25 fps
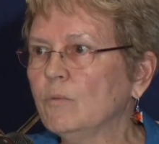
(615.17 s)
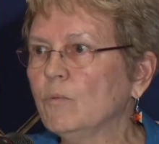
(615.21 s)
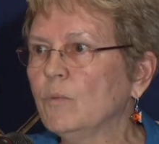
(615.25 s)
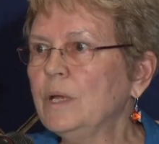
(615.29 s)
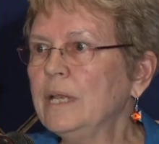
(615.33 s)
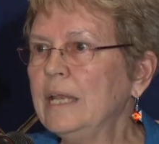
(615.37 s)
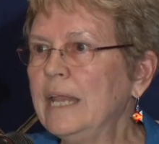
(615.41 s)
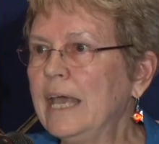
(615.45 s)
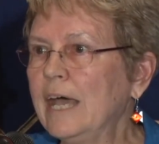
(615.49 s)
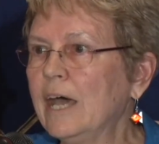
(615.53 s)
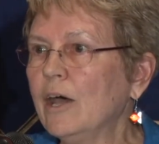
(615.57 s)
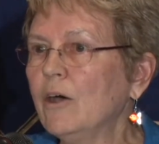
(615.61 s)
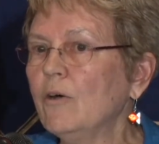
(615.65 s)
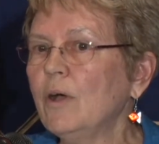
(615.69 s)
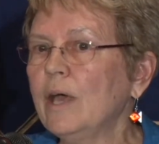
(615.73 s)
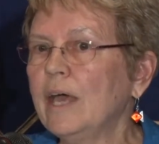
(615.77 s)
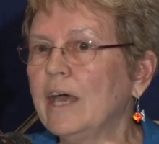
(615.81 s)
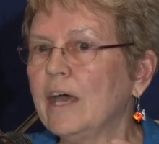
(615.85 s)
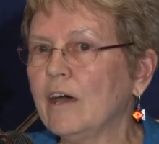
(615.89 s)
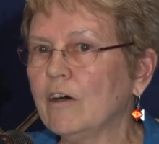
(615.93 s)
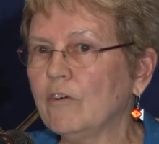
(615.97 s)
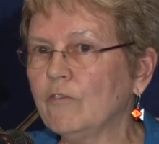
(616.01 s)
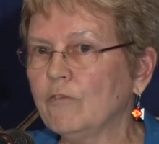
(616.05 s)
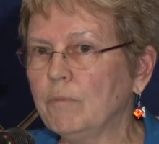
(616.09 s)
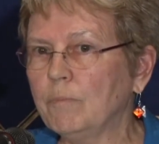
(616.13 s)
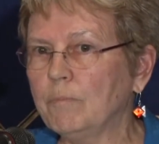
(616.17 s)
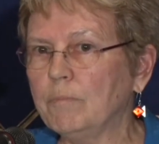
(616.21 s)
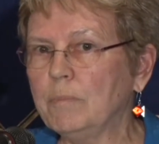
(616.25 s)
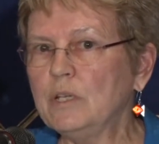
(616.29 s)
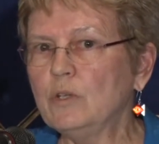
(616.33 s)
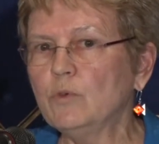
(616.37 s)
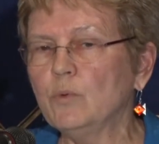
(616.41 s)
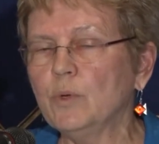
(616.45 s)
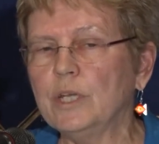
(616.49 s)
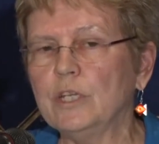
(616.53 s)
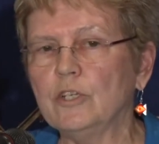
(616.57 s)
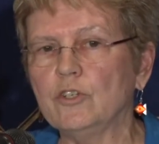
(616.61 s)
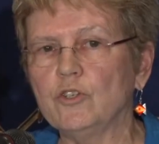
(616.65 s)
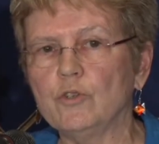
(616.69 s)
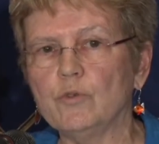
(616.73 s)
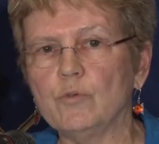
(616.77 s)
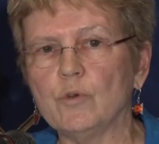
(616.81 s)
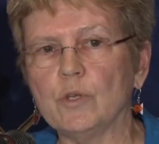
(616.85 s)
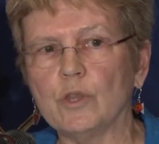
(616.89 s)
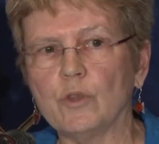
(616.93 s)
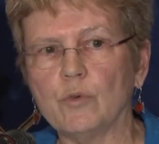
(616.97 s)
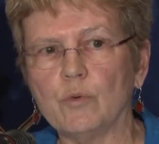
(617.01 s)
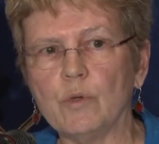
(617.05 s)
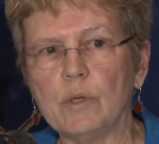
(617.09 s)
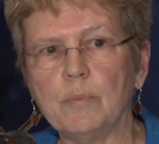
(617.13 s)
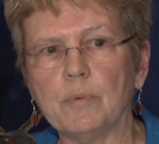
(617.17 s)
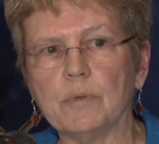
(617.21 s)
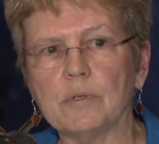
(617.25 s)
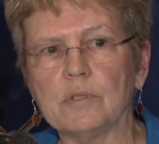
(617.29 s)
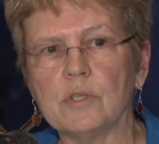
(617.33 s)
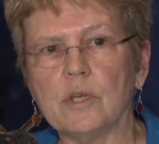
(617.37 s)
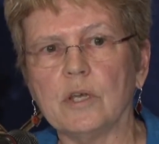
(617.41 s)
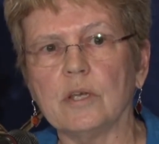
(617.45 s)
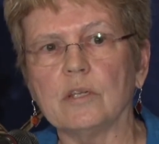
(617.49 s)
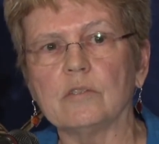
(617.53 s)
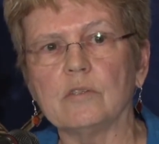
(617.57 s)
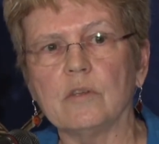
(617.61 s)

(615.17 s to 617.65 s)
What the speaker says: we now have between 2 and 3%,